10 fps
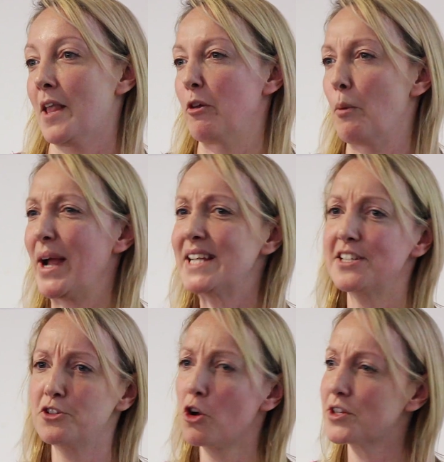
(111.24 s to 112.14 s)
They were based
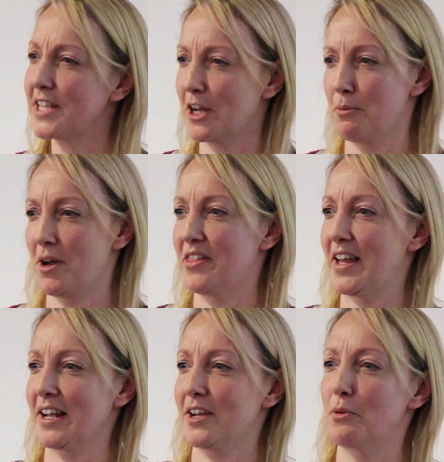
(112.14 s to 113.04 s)
in Nottingham, I
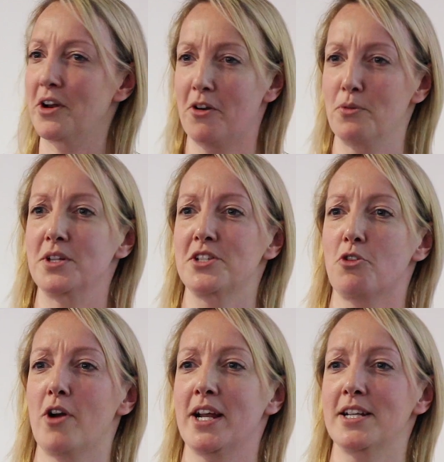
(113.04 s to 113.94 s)
think, when I was
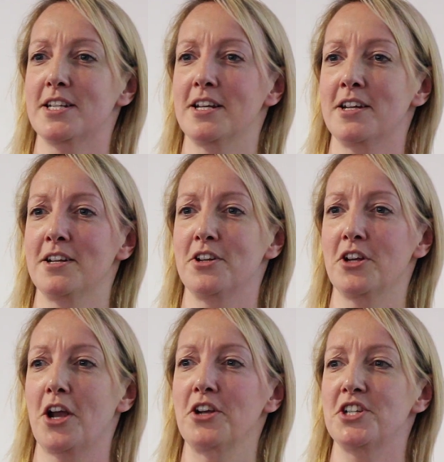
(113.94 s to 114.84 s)
trying to
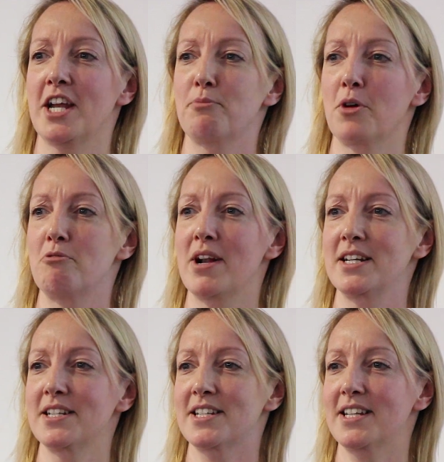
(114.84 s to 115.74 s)
negotiate my
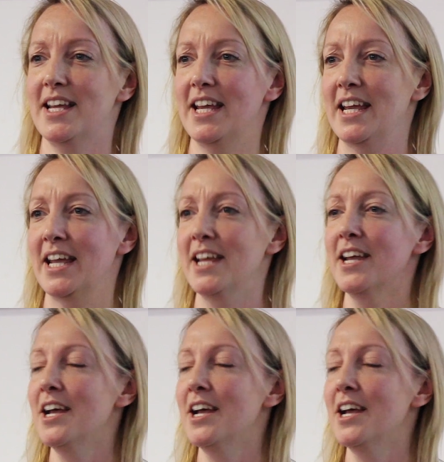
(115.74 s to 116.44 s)
rent here.